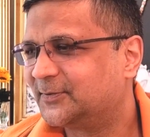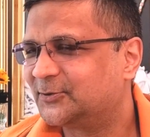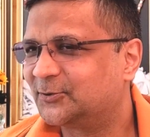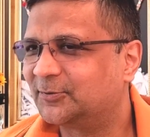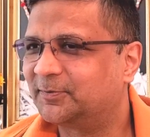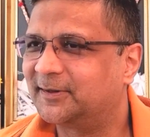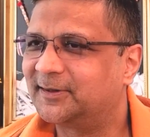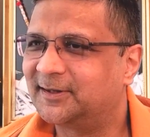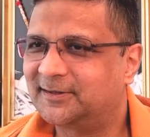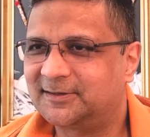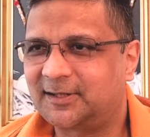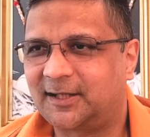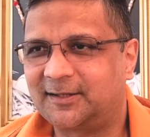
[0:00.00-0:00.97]
So
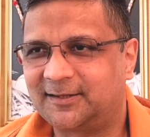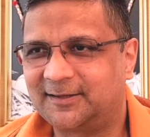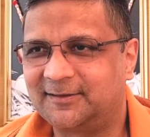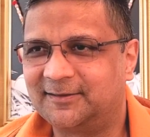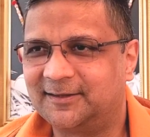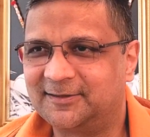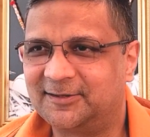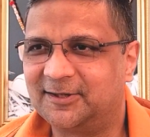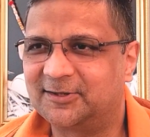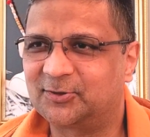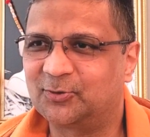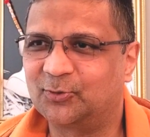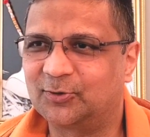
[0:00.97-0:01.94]
Pandit started his
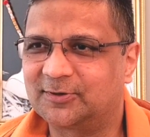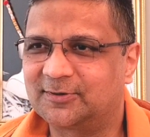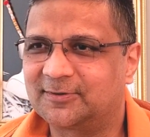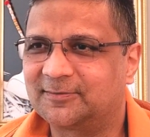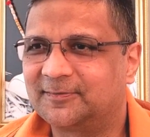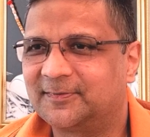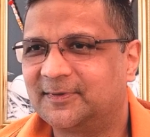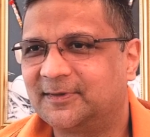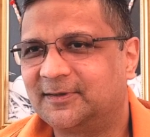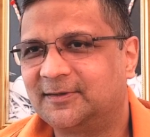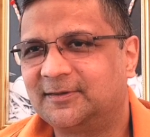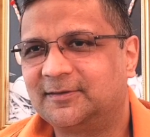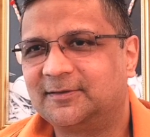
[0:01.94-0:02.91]
discourse.
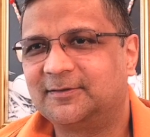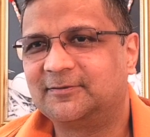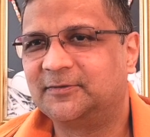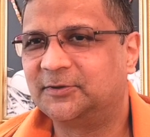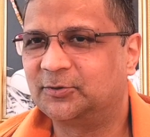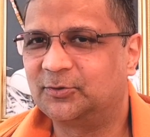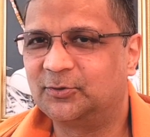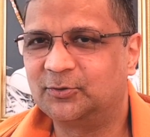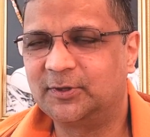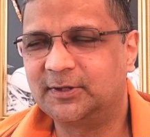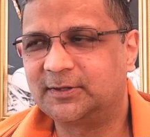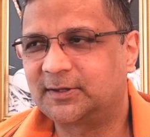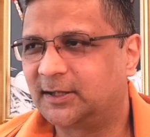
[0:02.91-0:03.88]
We should do
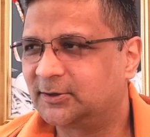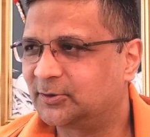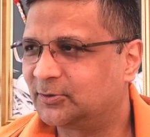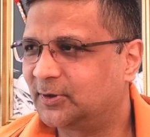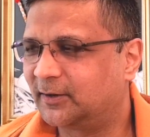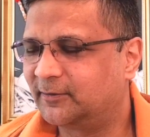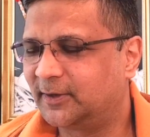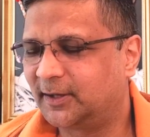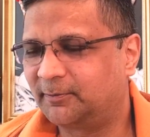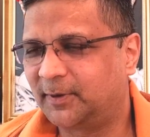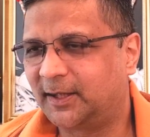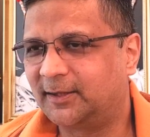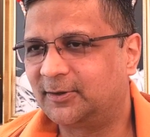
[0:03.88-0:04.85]
this, I will
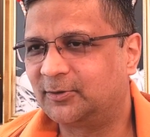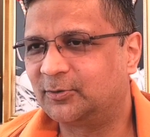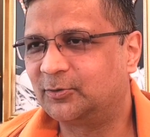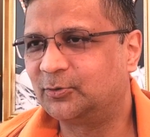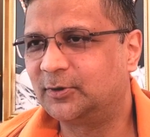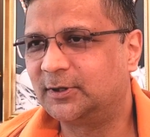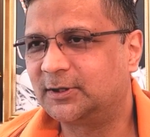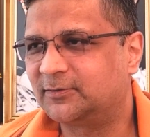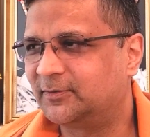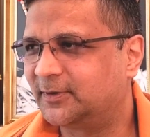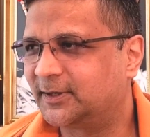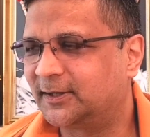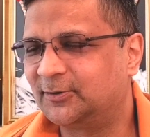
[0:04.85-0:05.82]
have planned to do this,
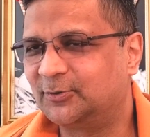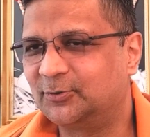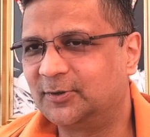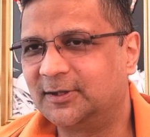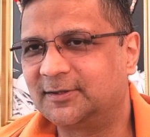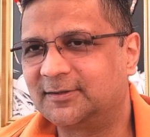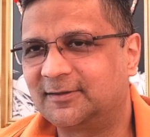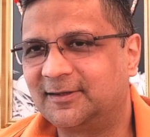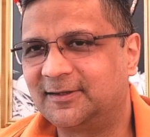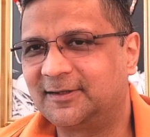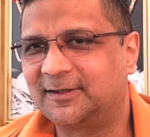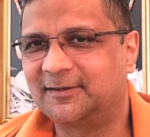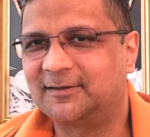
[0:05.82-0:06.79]
we can do this,
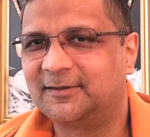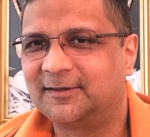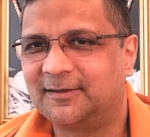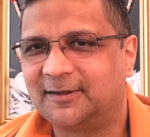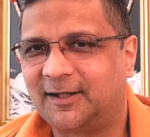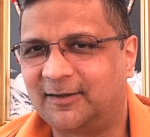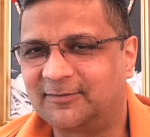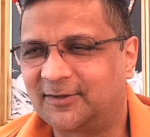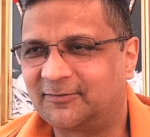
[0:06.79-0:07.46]
later after